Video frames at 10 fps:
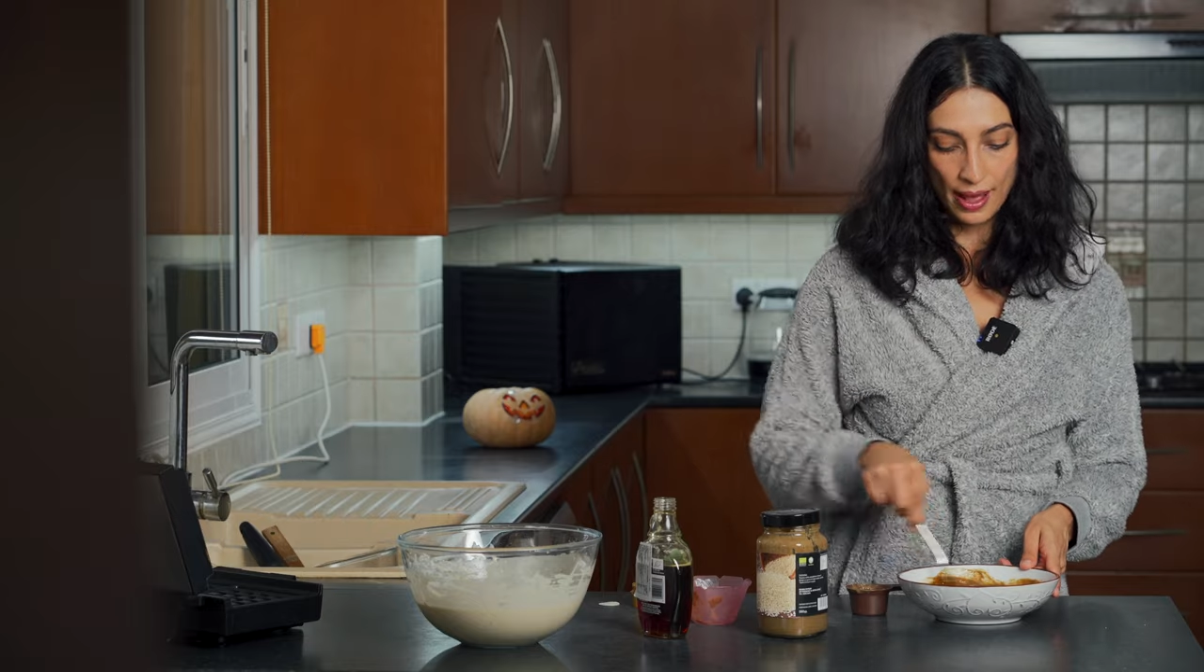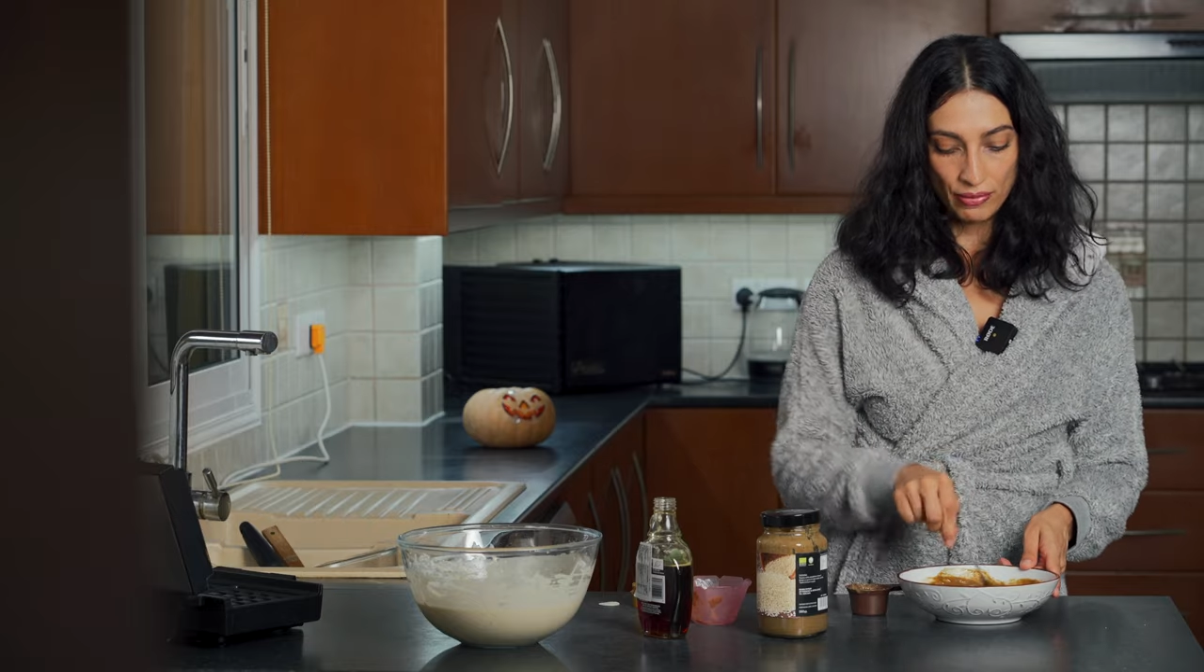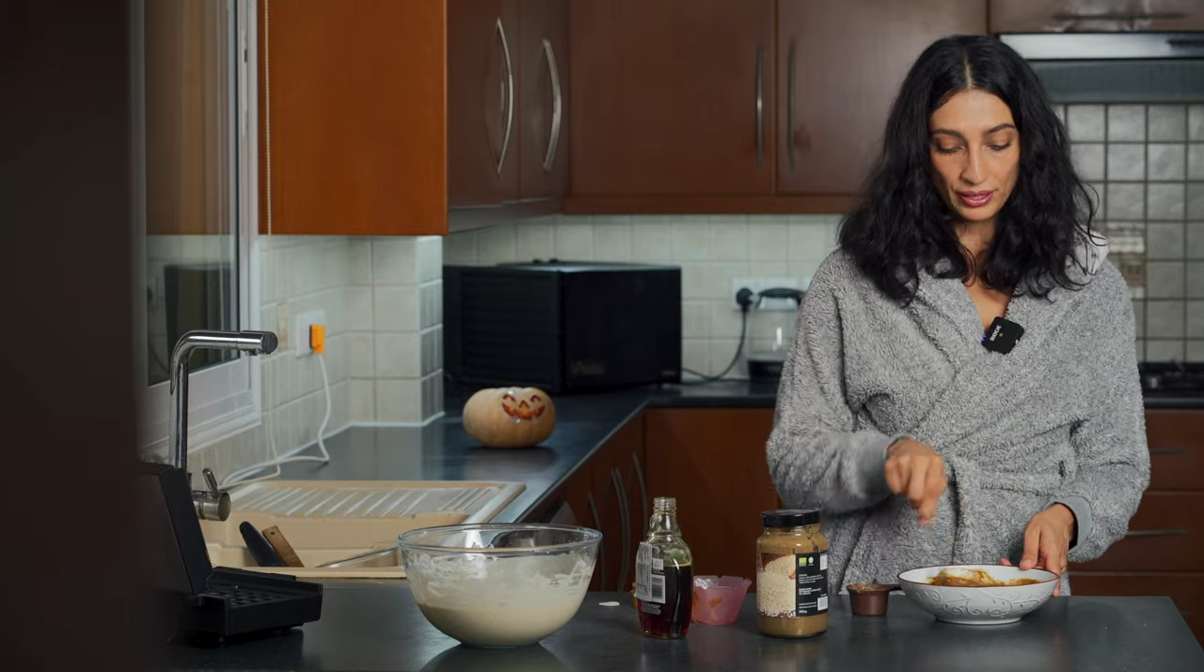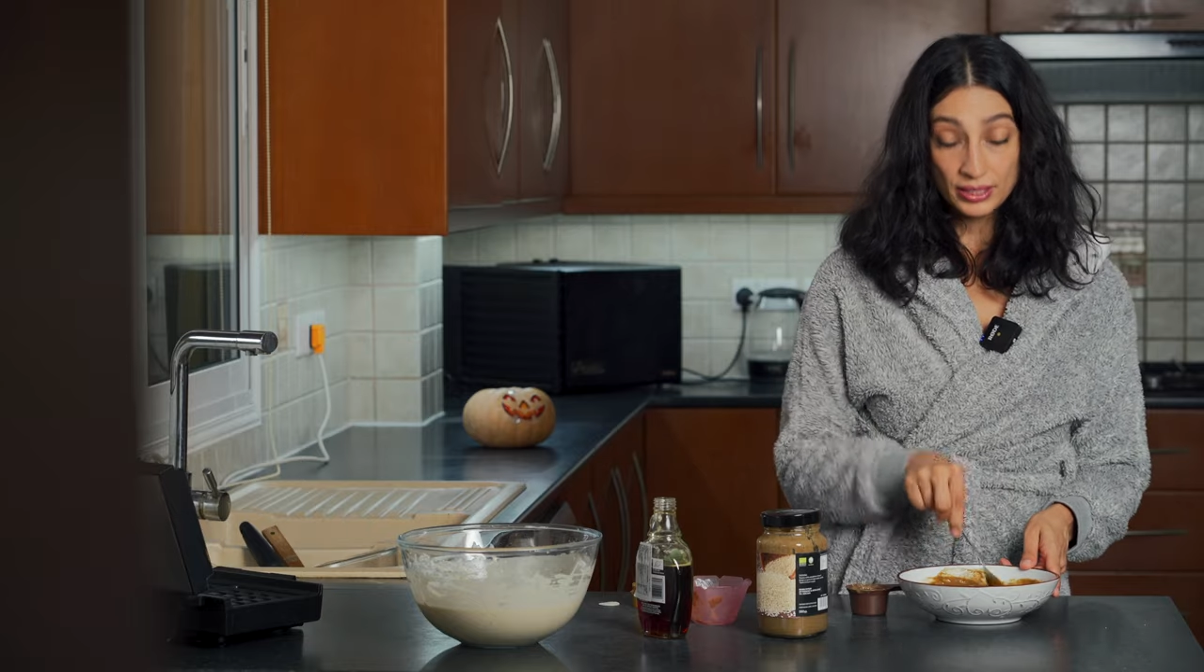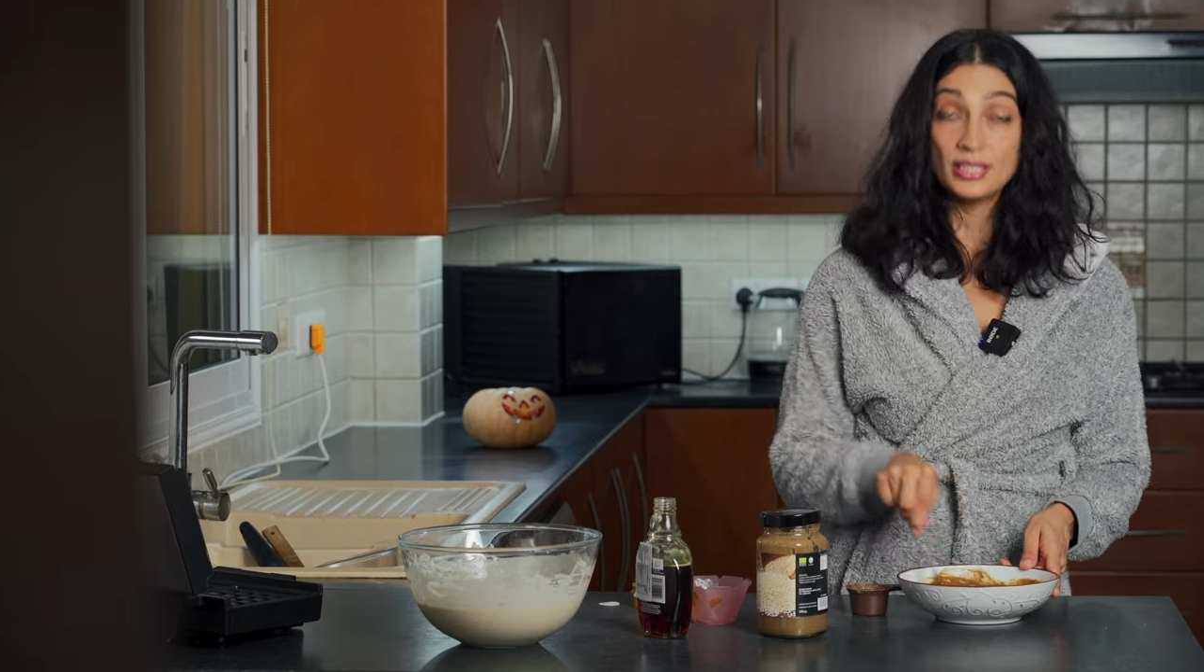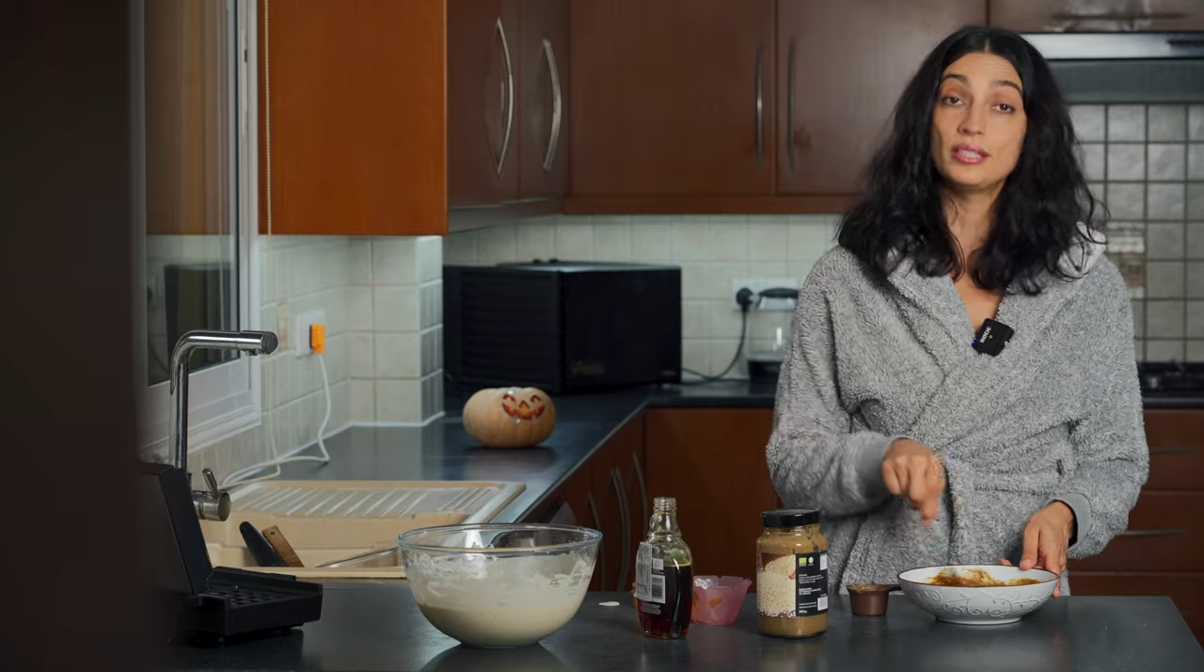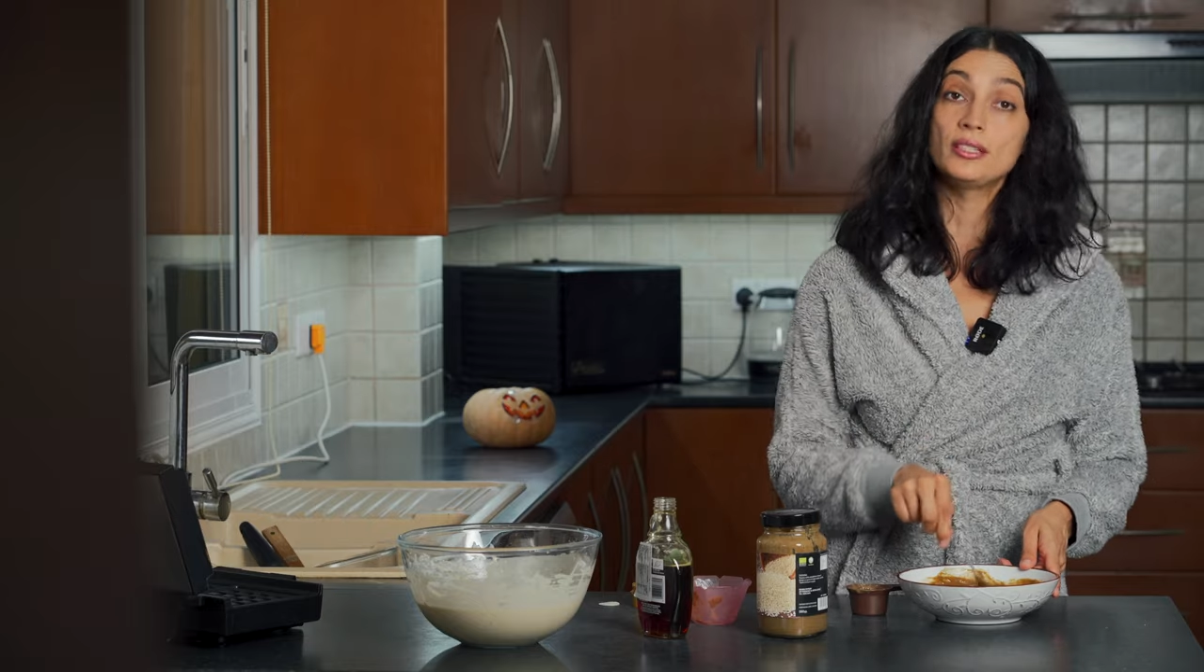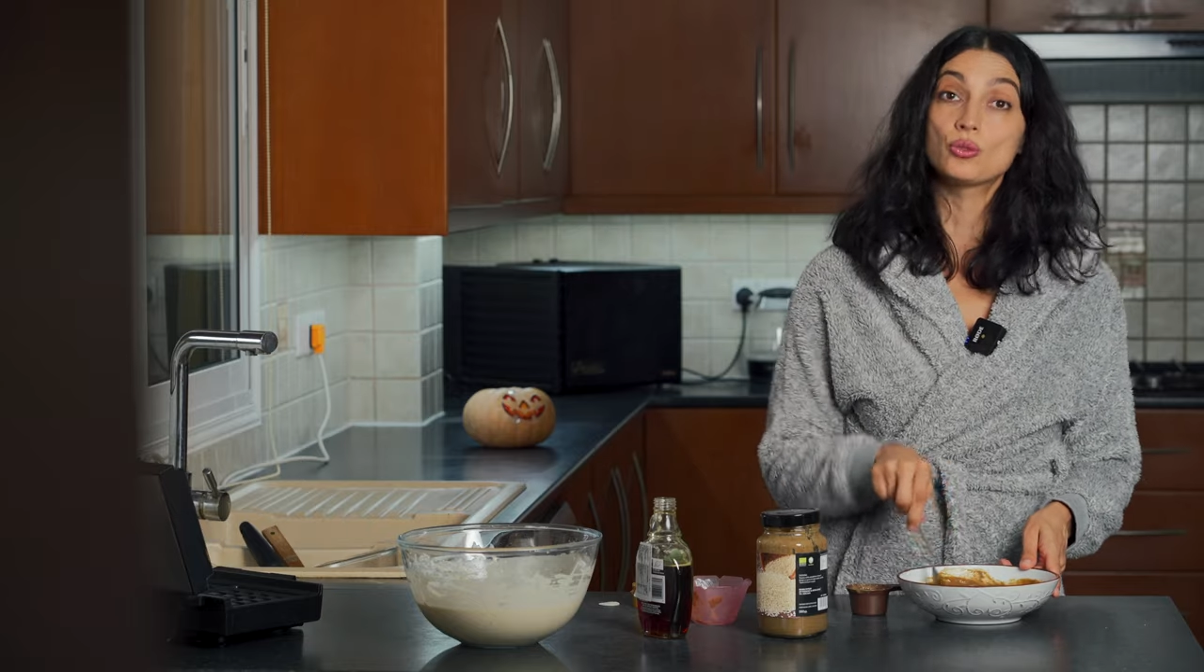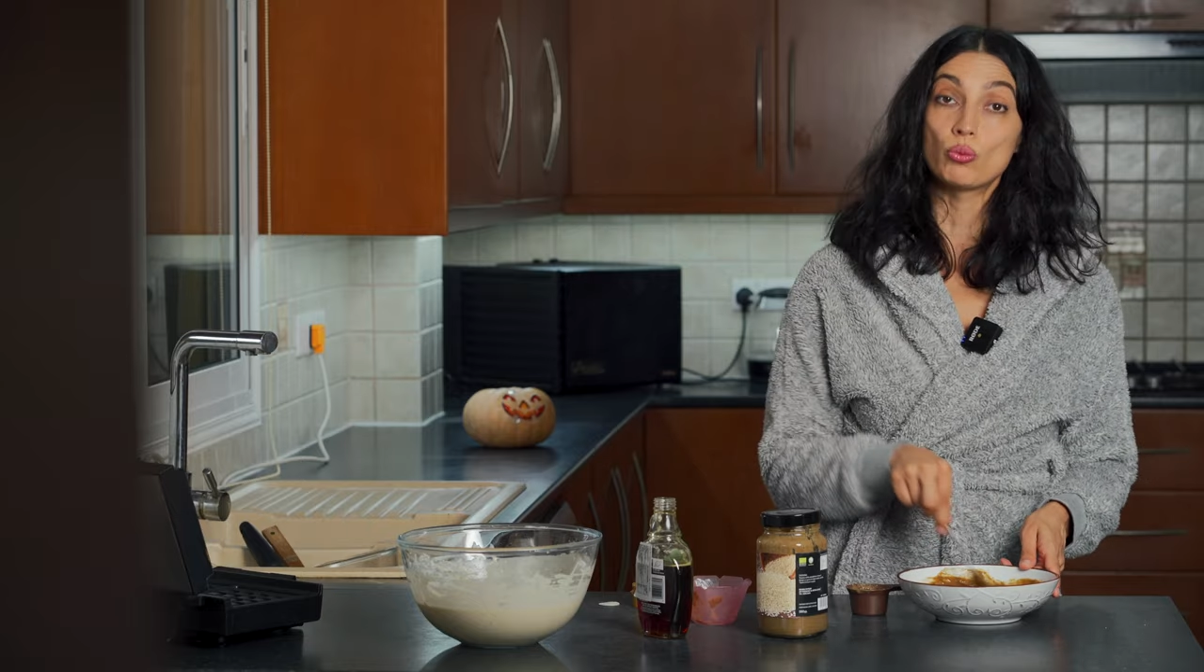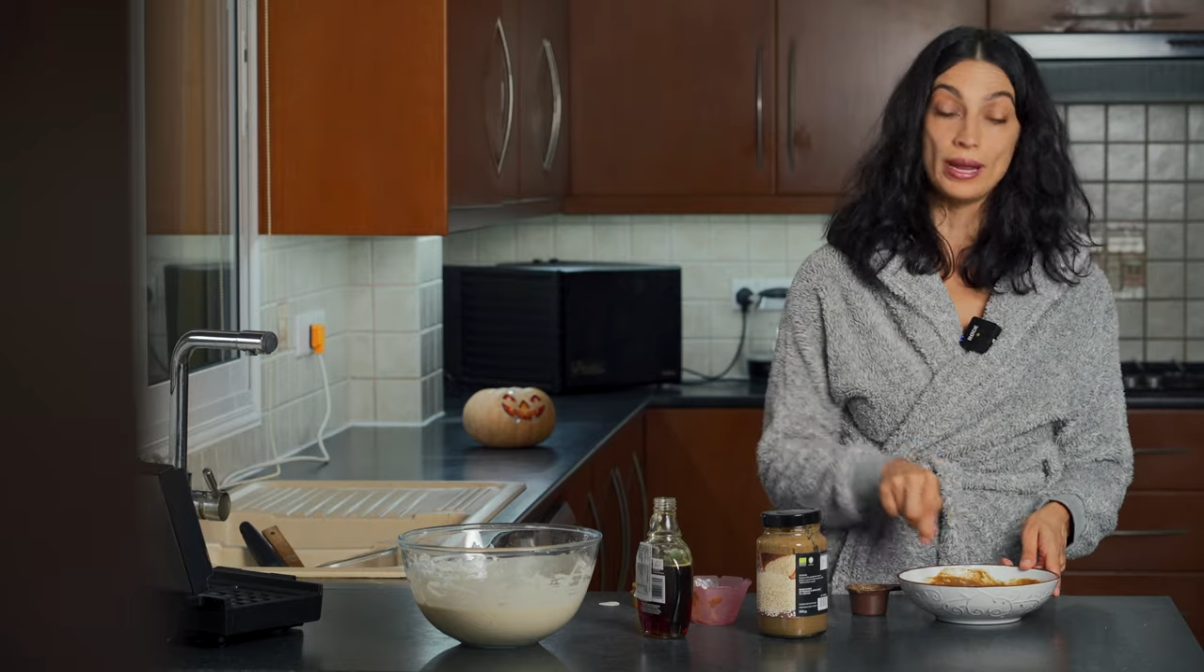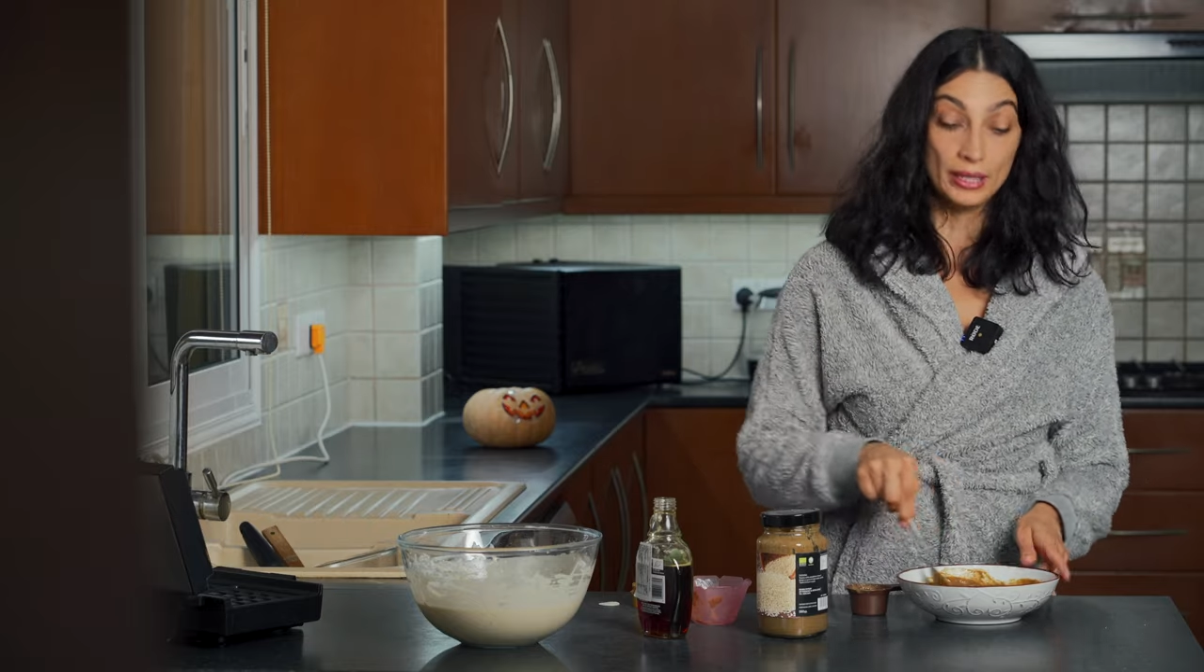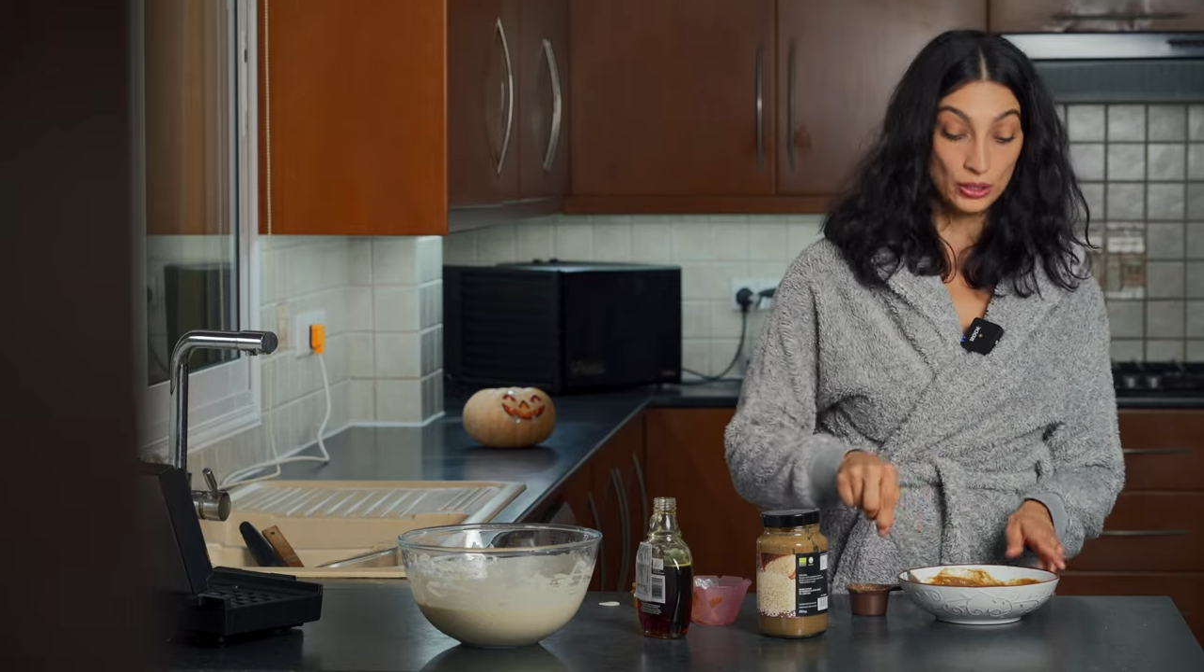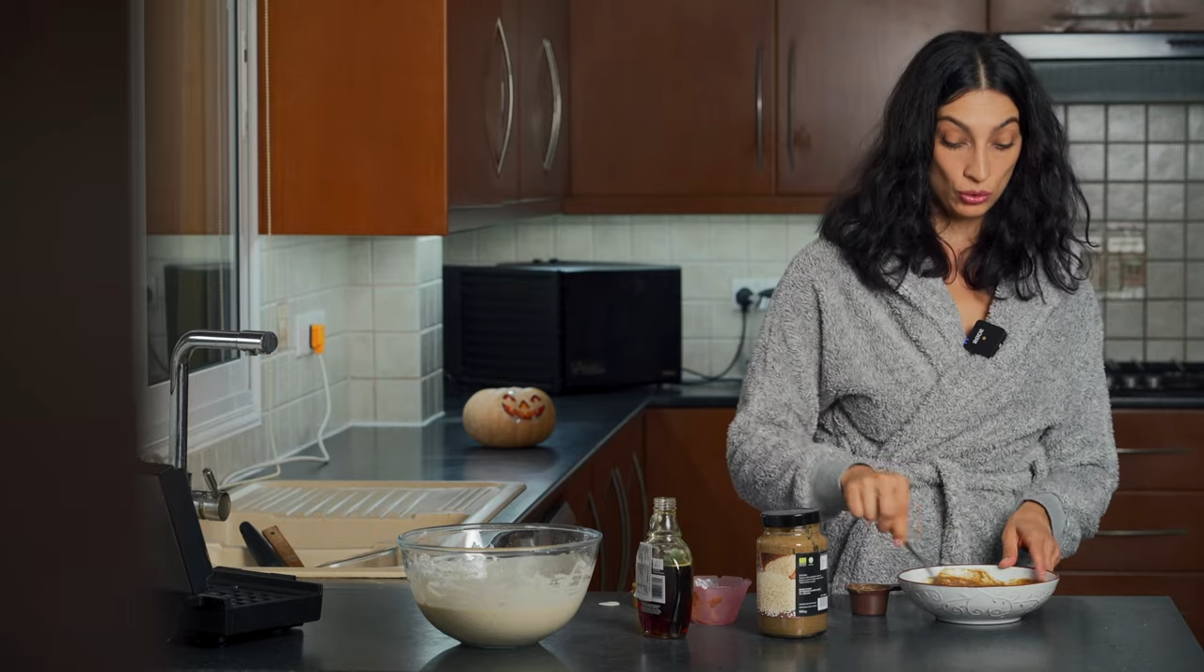and this is ready.